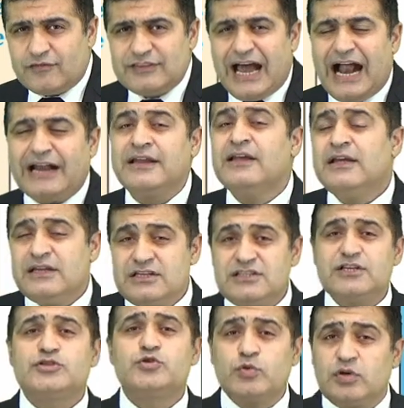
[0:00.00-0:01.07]
that
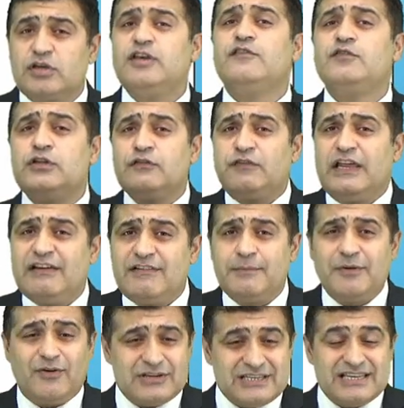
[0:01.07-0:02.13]
just to give you the flavor,
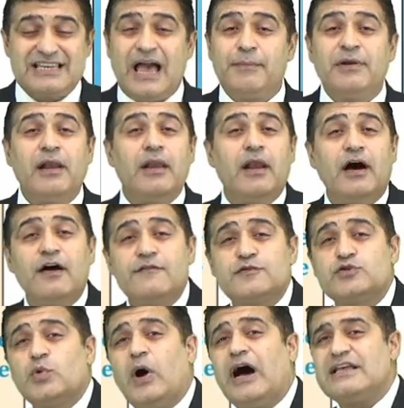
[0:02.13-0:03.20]
because the examiner loves
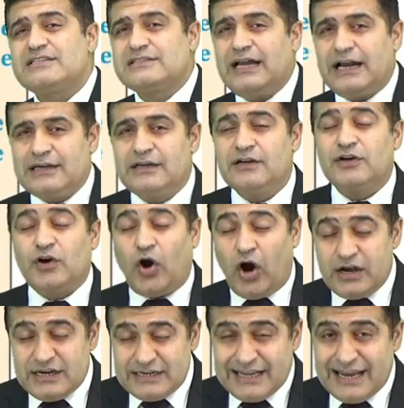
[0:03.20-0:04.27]
to ask that
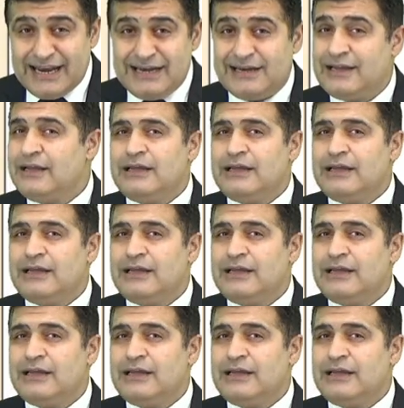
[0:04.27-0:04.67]
content.